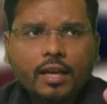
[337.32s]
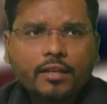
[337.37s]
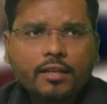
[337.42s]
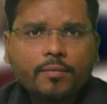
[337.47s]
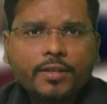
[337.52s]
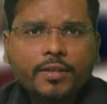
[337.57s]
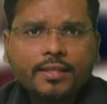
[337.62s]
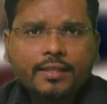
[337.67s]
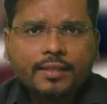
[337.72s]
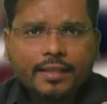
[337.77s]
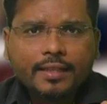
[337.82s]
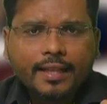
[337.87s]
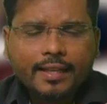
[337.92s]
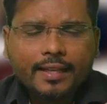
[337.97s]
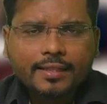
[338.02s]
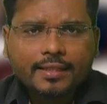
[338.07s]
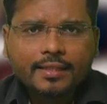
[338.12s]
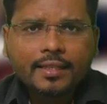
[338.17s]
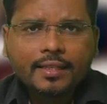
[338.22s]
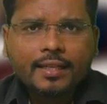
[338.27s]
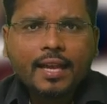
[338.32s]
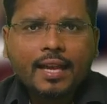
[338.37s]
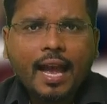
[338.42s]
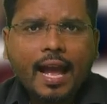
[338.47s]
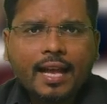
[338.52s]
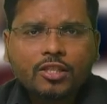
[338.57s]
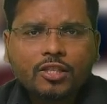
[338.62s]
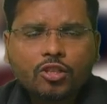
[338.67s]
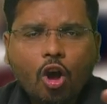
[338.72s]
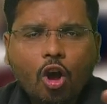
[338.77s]
lessee has the
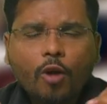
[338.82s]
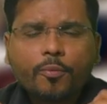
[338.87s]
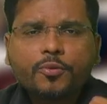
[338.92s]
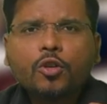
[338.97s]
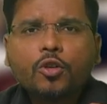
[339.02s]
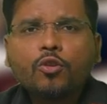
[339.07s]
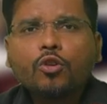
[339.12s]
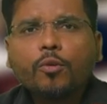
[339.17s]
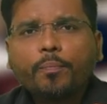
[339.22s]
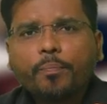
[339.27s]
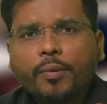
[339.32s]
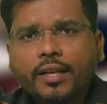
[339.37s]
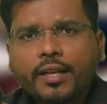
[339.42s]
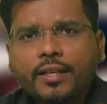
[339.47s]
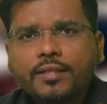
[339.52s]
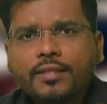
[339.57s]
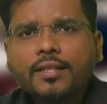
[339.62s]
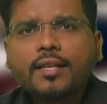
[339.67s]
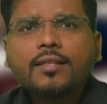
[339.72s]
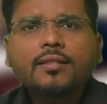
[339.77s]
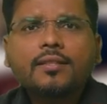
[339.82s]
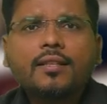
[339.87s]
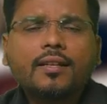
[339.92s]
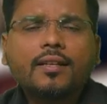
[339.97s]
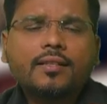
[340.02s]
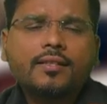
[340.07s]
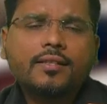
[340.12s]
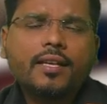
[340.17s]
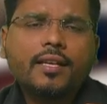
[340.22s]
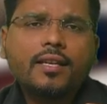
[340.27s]
option to purchase the
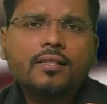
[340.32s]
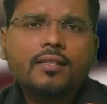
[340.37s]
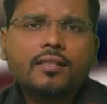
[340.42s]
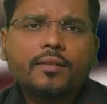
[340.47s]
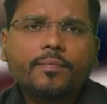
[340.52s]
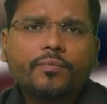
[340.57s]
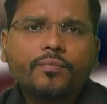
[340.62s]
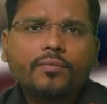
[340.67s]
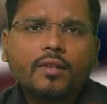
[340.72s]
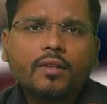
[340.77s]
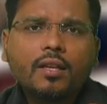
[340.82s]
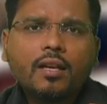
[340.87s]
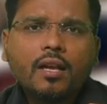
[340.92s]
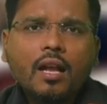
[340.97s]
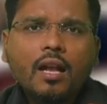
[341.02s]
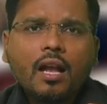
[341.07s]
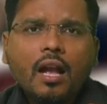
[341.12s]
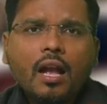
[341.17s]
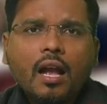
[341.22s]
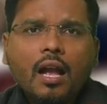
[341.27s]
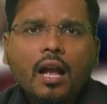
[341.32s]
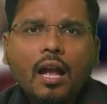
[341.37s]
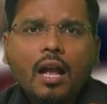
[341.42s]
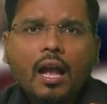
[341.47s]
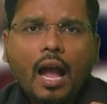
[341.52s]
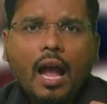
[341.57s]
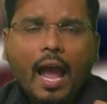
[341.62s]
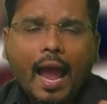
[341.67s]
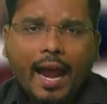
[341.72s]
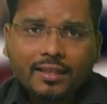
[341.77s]
asset
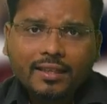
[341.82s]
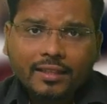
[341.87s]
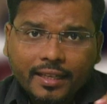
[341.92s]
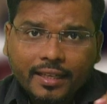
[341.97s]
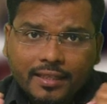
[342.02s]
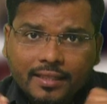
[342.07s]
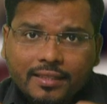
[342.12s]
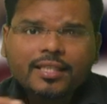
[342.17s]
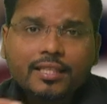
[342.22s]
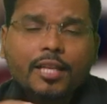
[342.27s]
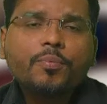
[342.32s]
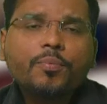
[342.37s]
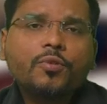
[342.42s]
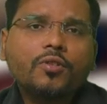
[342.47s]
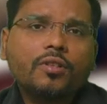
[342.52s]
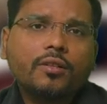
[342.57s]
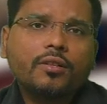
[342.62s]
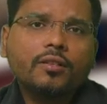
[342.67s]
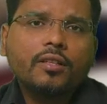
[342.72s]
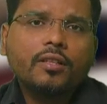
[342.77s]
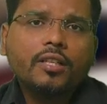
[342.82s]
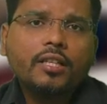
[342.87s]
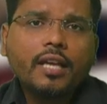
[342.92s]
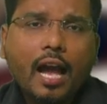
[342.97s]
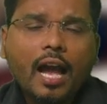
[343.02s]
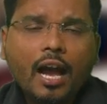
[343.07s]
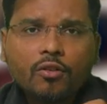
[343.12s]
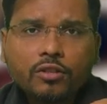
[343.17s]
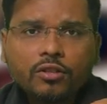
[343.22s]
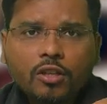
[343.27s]
at the inception. He have
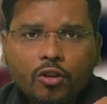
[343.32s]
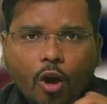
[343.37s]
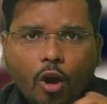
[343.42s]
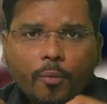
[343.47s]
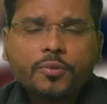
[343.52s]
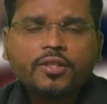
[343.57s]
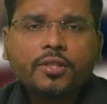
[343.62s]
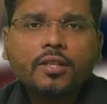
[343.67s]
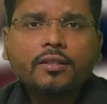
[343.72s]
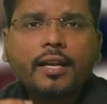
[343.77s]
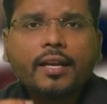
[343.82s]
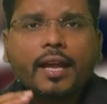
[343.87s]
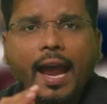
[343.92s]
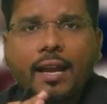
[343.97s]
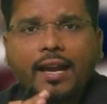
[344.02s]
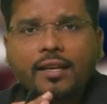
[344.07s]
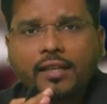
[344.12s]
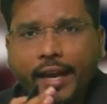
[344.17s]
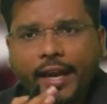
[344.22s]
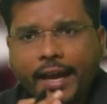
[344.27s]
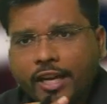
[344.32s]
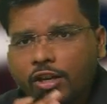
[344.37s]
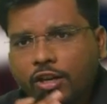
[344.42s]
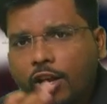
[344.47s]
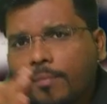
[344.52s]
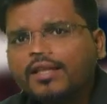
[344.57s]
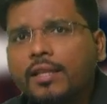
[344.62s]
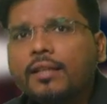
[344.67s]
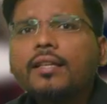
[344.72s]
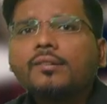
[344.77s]
that option that at the end of the
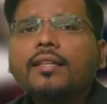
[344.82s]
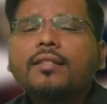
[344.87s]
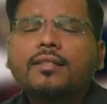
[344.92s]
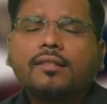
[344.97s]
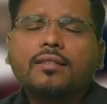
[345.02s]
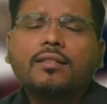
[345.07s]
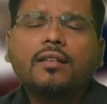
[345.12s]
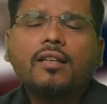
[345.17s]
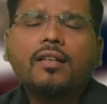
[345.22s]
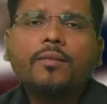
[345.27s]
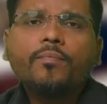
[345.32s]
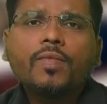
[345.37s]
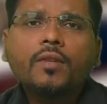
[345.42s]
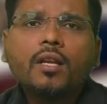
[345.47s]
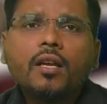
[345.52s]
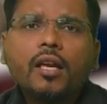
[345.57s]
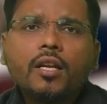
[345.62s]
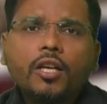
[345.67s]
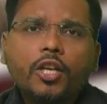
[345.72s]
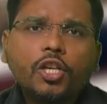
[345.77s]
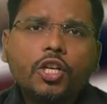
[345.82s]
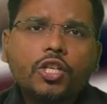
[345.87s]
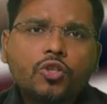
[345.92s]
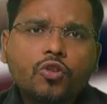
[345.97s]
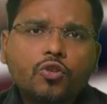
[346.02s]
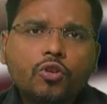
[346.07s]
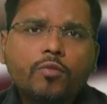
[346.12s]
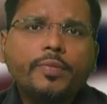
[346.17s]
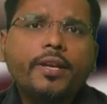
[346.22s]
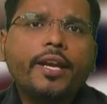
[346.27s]
lease term he should be
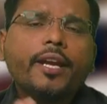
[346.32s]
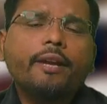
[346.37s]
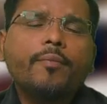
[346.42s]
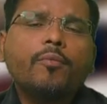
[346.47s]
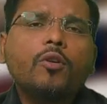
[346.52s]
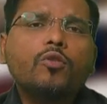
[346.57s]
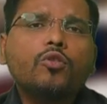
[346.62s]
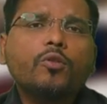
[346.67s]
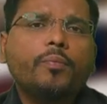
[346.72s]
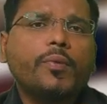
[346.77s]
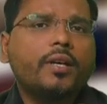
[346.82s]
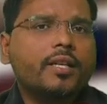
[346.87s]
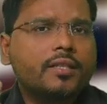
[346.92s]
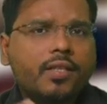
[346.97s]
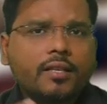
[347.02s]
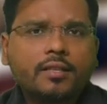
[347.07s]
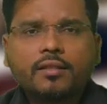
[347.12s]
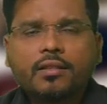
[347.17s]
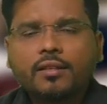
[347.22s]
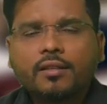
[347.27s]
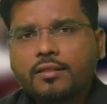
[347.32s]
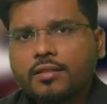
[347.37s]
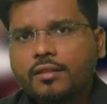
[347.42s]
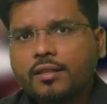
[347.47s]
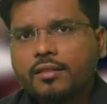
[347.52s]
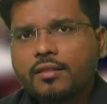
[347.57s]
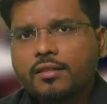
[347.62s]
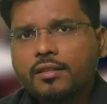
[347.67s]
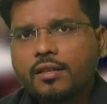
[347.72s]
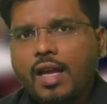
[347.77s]
able to purchase the asset
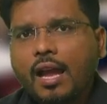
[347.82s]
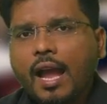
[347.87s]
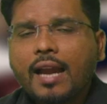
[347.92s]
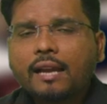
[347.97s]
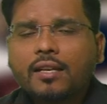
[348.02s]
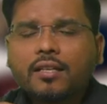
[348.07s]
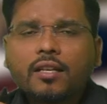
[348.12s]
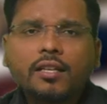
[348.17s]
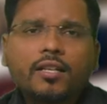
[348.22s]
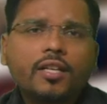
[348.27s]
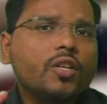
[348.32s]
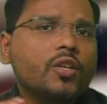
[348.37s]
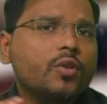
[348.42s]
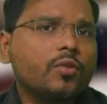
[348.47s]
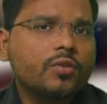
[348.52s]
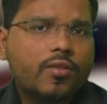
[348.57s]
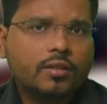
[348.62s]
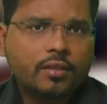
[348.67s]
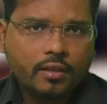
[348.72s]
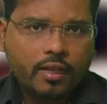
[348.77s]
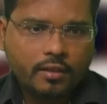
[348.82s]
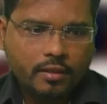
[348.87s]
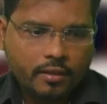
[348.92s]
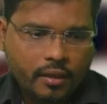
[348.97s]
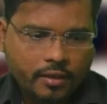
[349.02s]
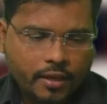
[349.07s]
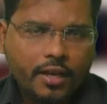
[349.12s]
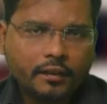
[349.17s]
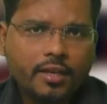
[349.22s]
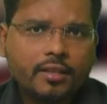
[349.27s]
at a reduced
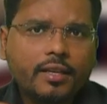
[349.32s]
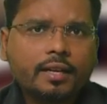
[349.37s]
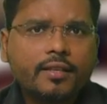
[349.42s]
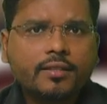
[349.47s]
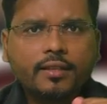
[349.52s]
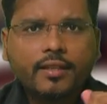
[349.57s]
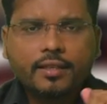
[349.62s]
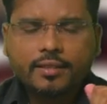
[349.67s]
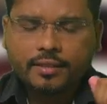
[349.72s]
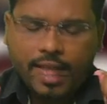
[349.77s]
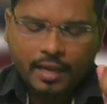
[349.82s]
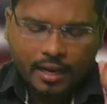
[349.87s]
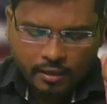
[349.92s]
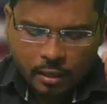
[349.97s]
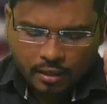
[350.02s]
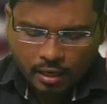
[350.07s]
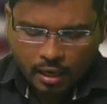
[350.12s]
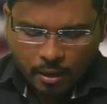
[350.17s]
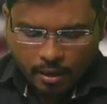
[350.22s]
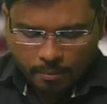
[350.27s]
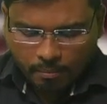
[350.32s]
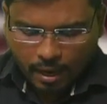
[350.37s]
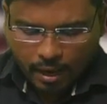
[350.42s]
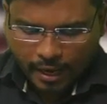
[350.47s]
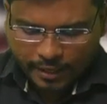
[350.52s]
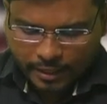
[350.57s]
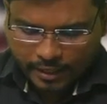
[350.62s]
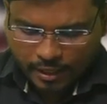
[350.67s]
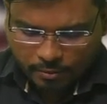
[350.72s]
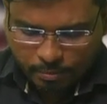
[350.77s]
rate that is less than
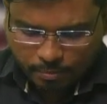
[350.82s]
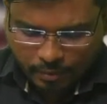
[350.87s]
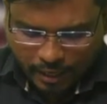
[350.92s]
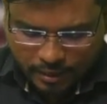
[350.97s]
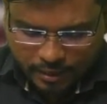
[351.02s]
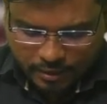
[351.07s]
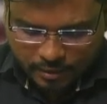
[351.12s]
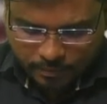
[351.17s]
market price.